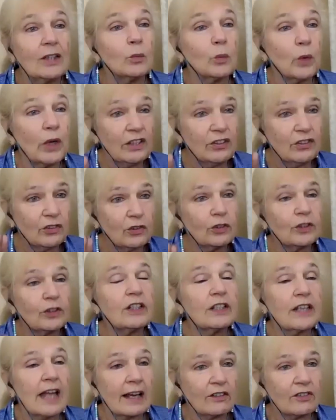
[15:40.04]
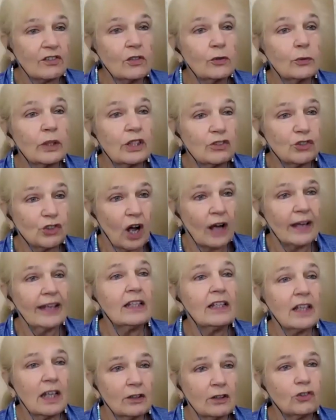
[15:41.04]
we stood next to a
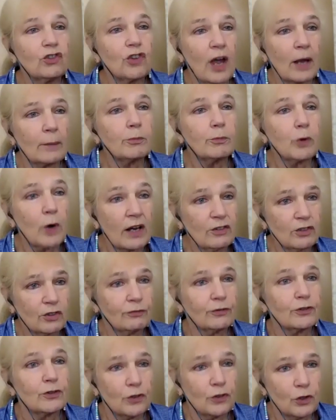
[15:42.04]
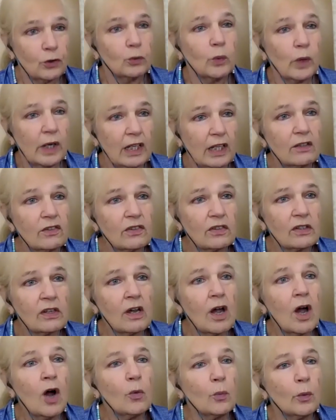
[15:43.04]
giant inkjet press for two weeks
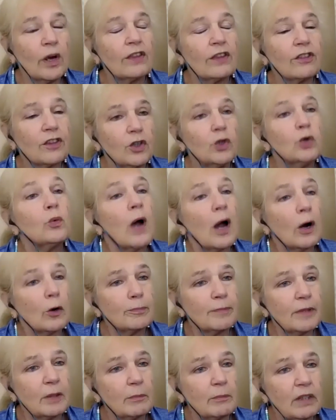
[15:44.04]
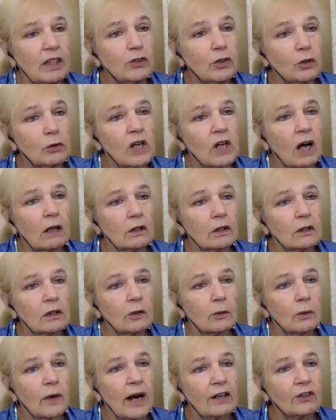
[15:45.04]
with you helping me do color
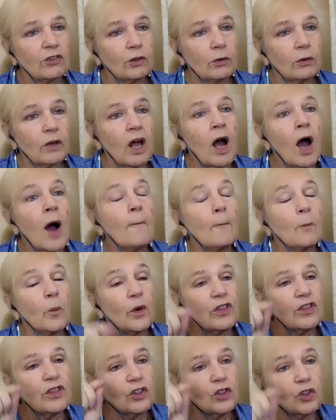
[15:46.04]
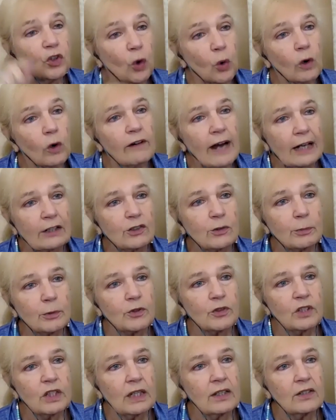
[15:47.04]
correction with your
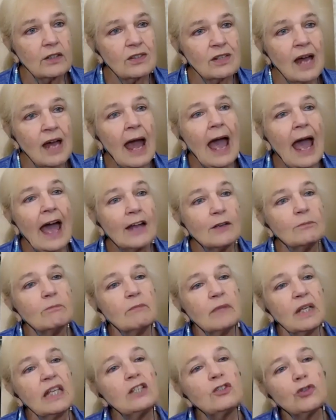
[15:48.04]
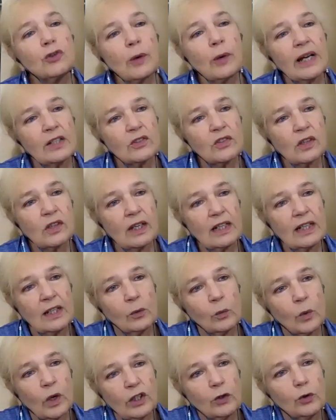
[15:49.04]
expertise and me translating
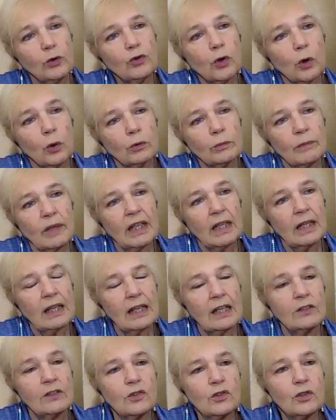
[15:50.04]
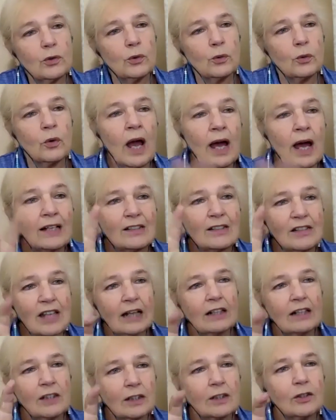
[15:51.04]
what you told me into
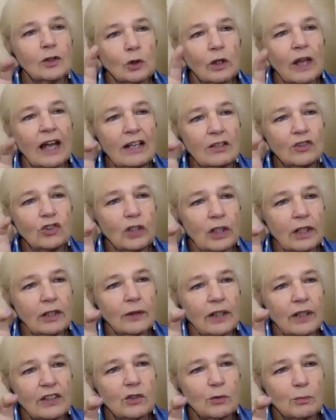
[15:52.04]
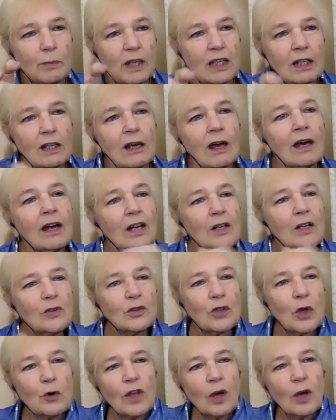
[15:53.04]
technical engineering speak
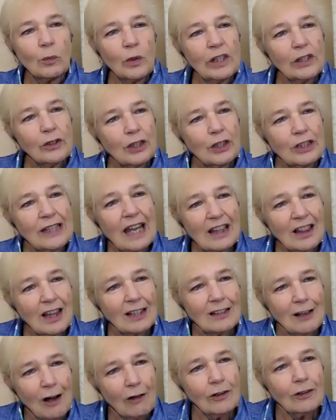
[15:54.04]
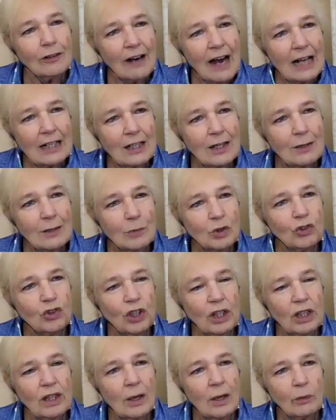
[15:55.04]
so that we could get the color out of the
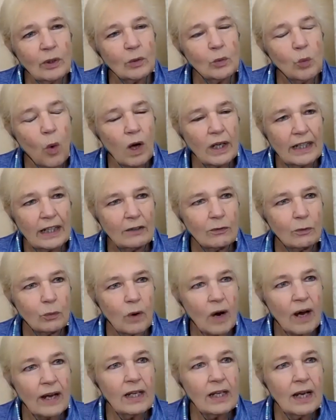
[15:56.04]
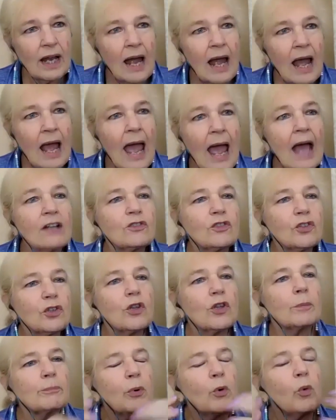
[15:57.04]
machine that we wanted, right? To
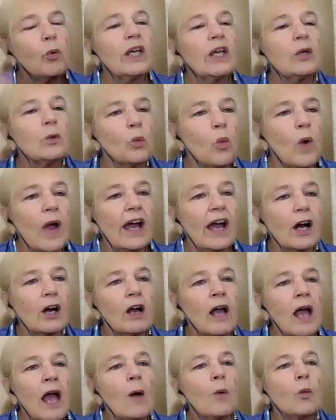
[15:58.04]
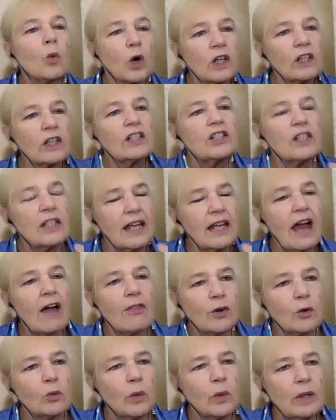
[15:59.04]
the point where working
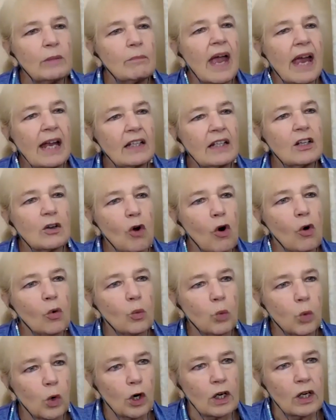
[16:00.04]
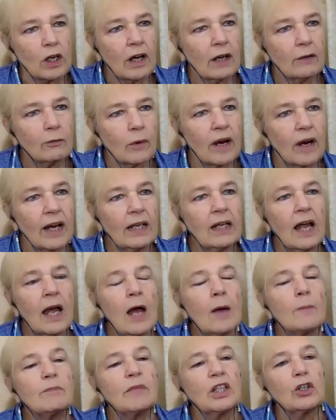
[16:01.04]
together, we made it all work, right?
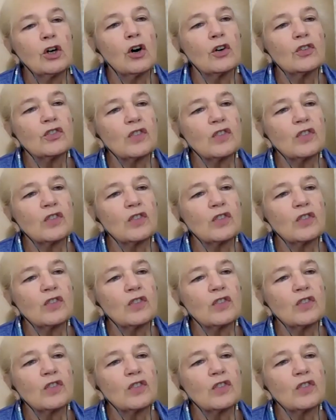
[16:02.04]
Because